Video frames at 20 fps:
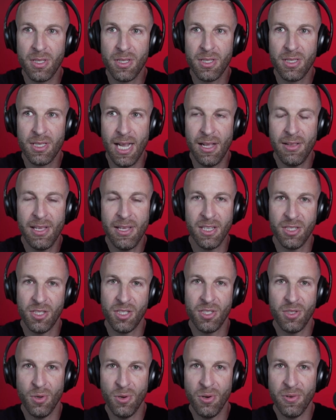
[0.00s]
telling a
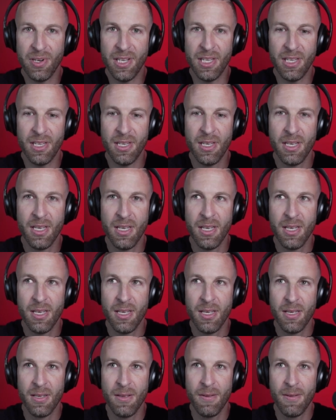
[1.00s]
story,
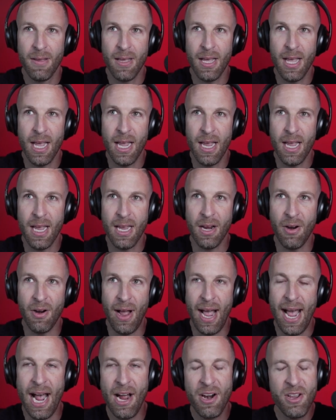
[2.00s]
you know,
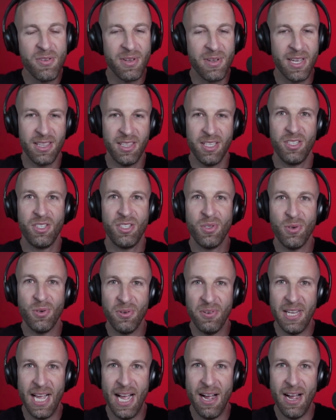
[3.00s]
how do you get this
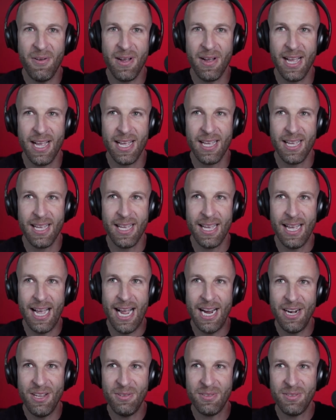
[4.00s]
story out?
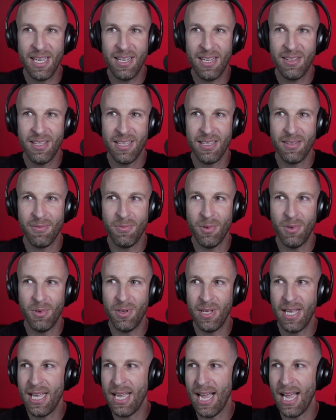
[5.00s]
How do you tell it? Well,
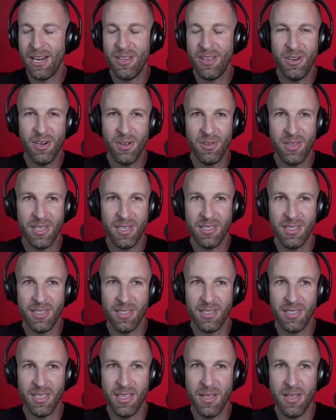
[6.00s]
hey, how do you know this
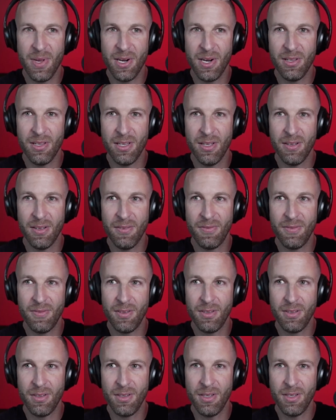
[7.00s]
is in the middle of,
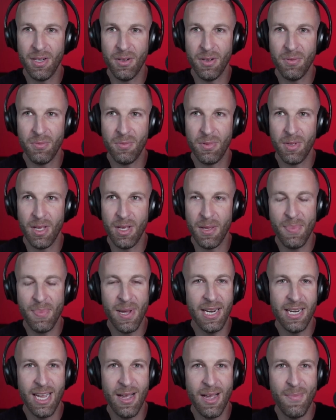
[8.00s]
you know, a
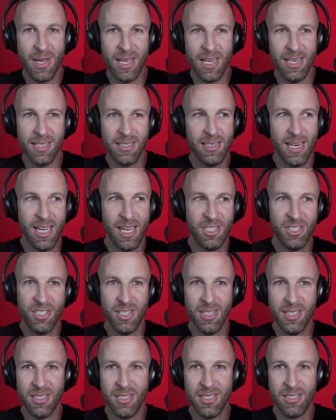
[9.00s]
pandemic and it's not
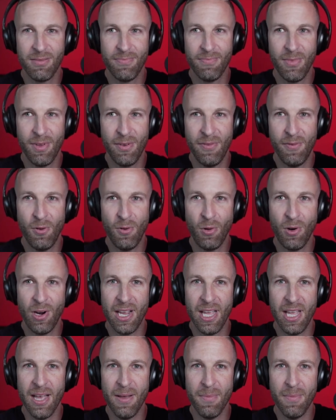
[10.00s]
just four
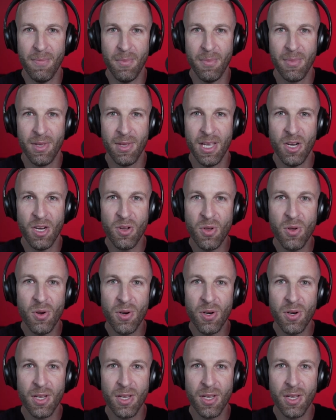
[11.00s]
A M in New York?
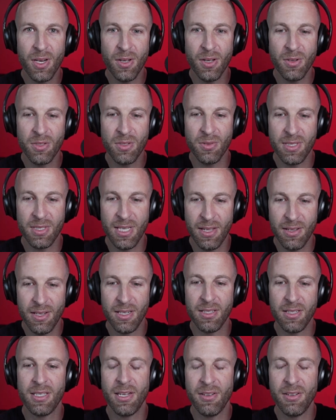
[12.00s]
Yep. You know, so telling
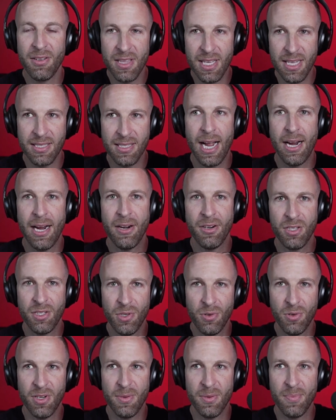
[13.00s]
telling the entire
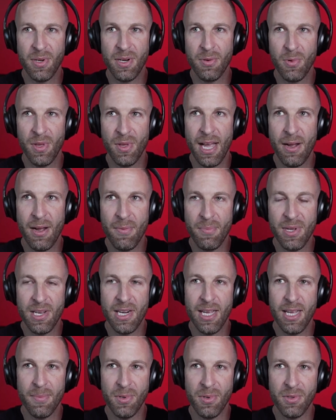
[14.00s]
story, but without being
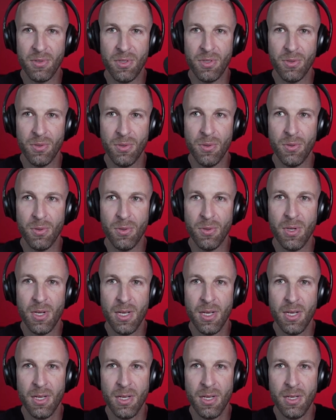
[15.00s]
able to
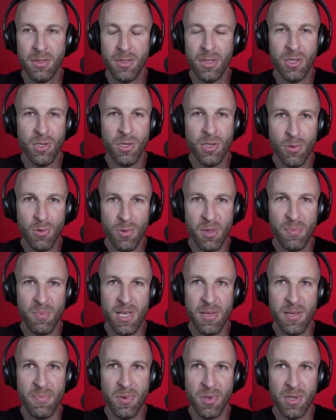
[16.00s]
to do it with
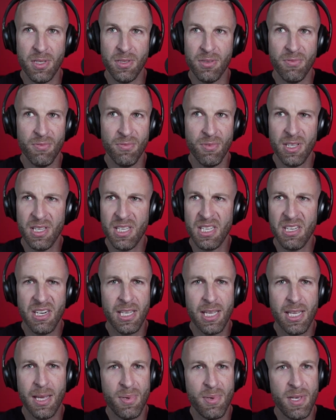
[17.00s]
people, because really you didn't
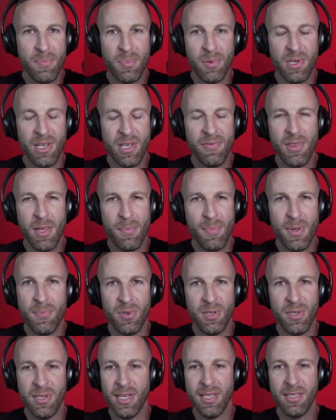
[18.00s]
get people. Even the people you
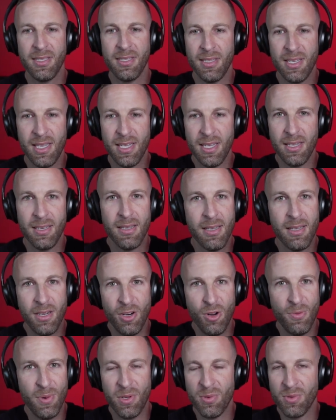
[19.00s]
did see,
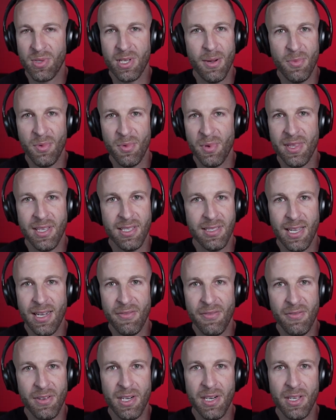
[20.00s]
nobody was coming within ten
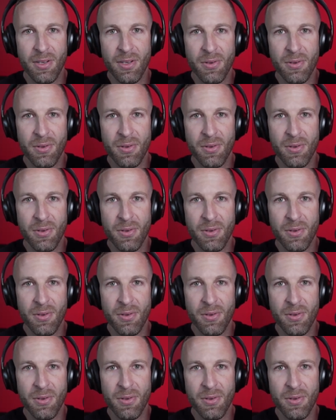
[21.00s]
feet of you.